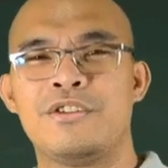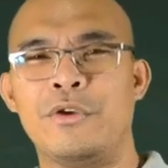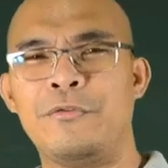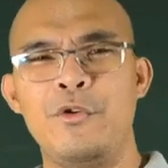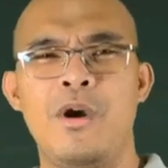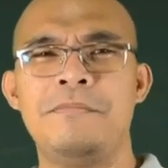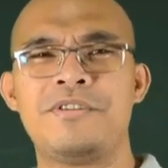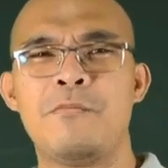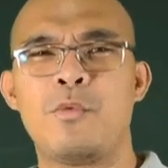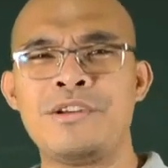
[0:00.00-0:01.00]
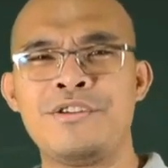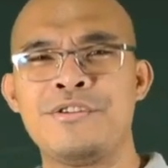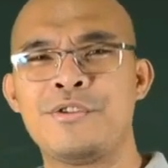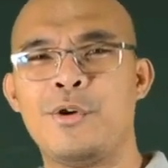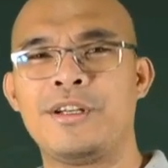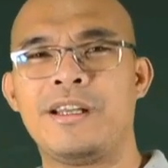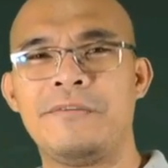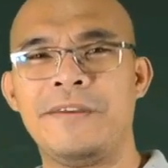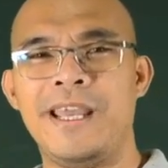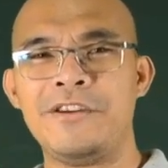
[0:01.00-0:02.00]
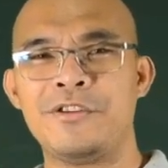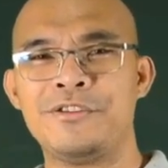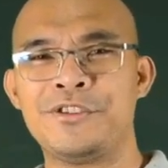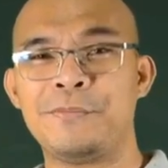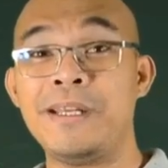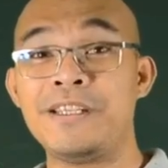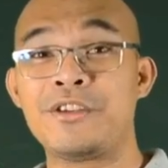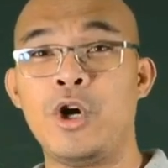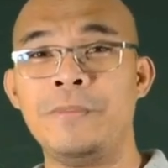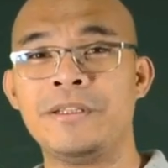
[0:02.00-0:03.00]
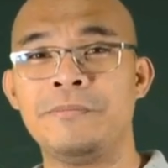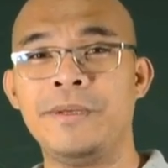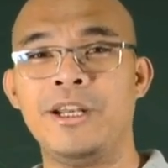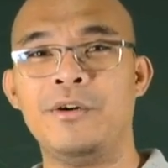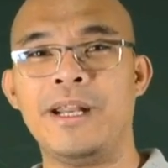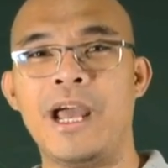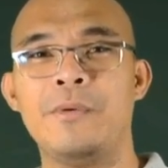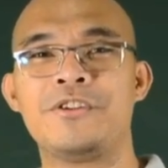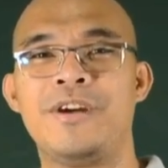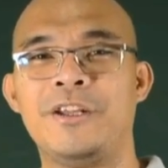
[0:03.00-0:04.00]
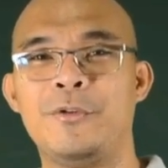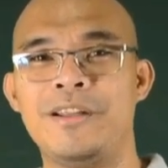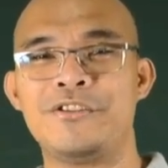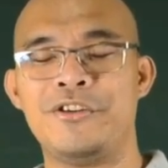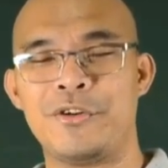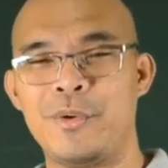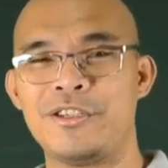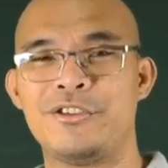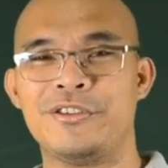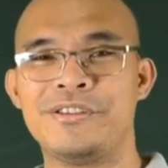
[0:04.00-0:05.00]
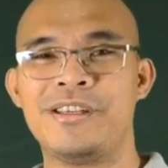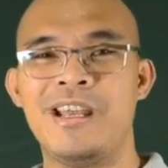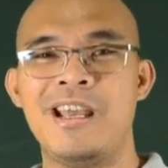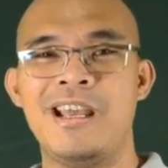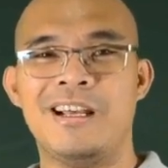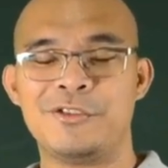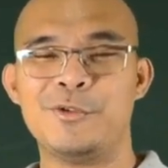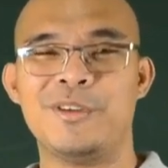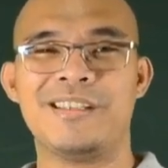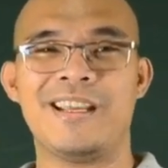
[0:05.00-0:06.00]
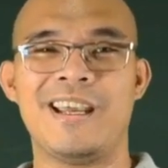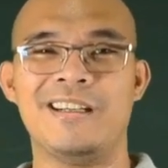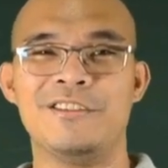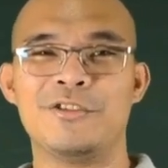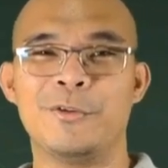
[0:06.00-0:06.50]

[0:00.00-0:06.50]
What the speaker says: So if you have some questions or clarifications, please comment below and I will try to answer your questions as soon as I can.